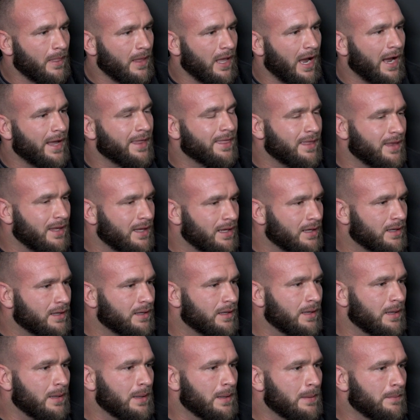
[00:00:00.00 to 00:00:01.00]
I think
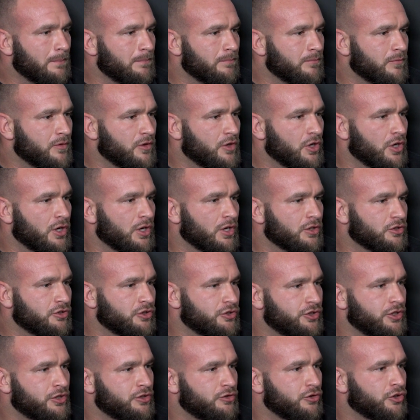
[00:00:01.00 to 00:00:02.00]
the
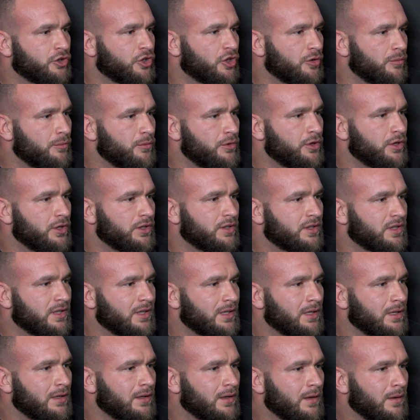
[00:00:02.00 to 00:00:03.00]
jiu-jitsu
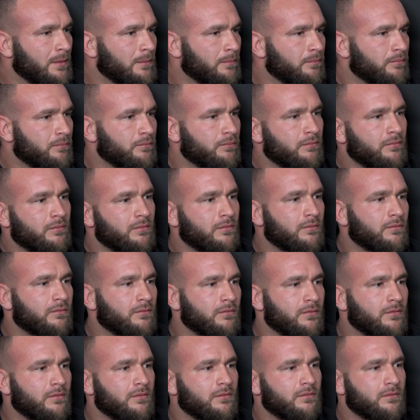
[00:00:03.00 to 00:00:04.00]
community
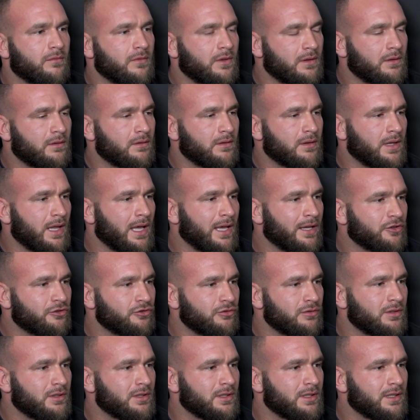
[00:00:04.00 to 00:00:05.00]

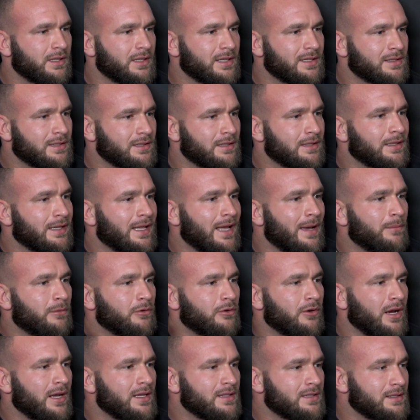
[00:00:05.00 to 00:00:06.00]
naturally is
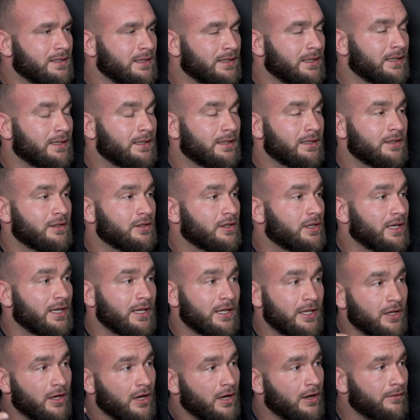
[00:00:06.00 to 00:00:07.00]
glamorizing it
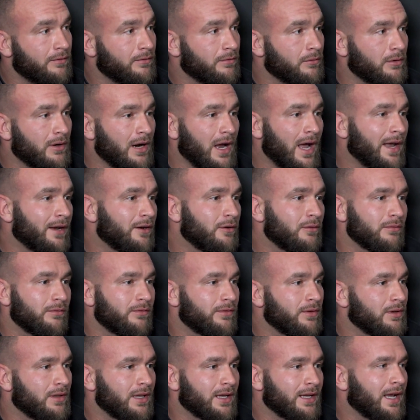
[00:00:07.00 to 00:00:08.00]
enough, or I don't
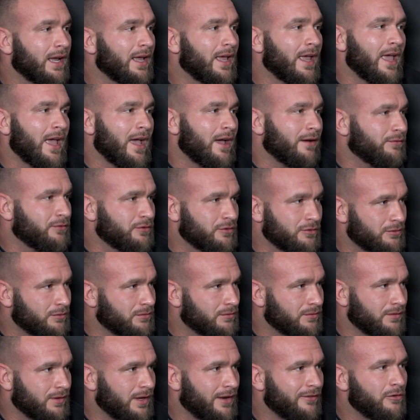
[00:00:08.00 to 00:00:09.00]
feel like I have to.
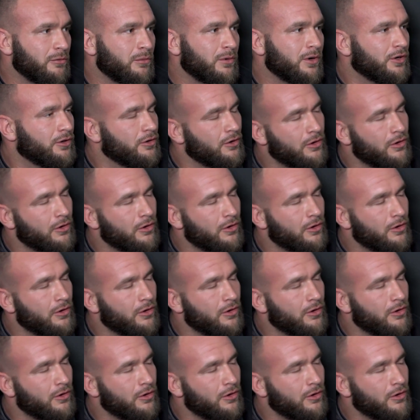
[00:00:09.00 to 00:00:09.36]
Everyone